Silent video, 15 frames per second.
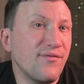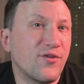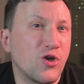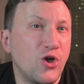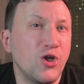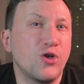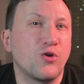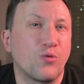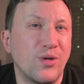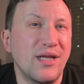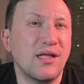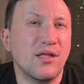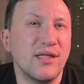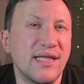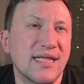could
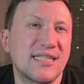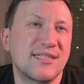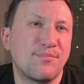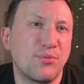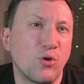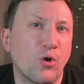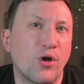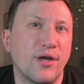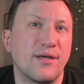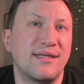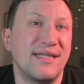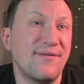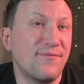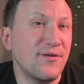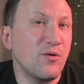critically explore
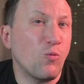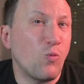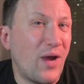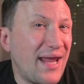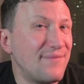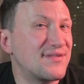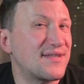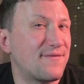different waves of